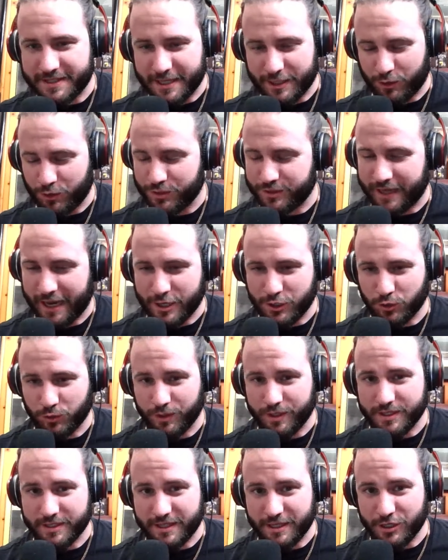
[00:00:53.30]
the Steelers'
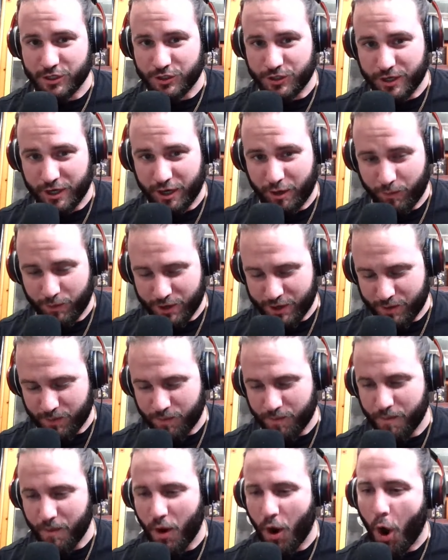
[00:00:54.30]
schedule is this year.
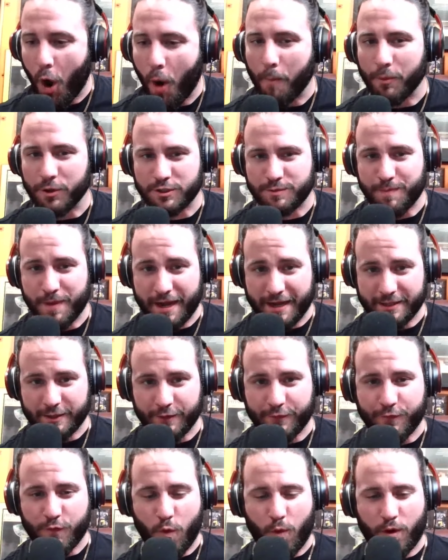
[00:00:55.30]
We almost made
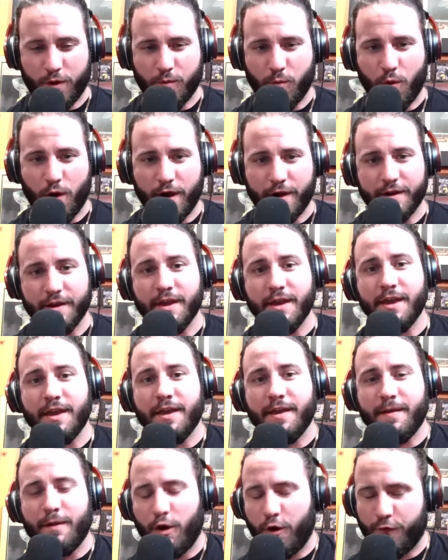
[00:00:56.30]
it to four and one,
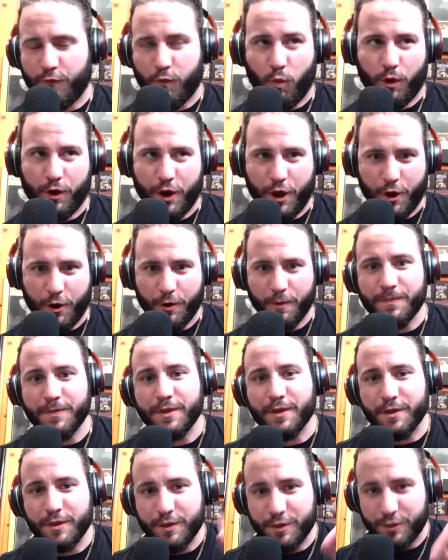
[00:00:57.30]
or four and oh,
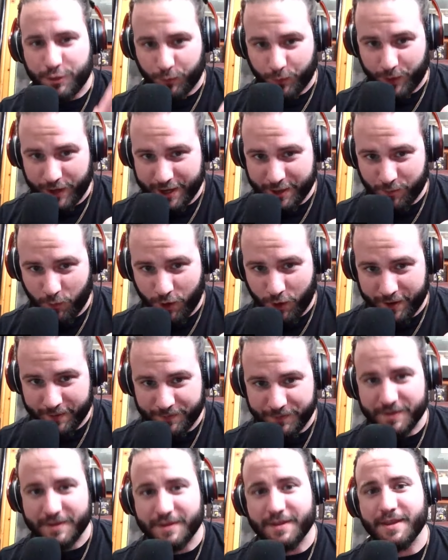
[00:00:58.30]
three and
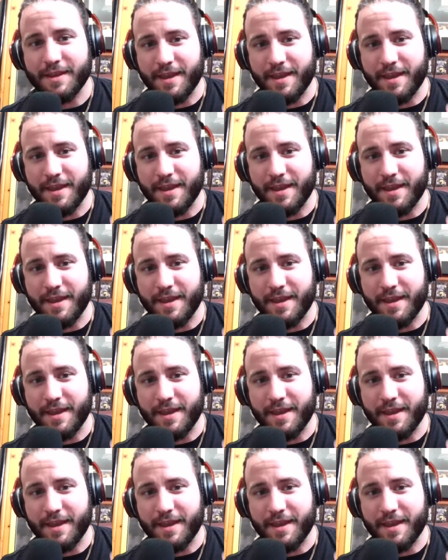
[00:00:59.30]
one,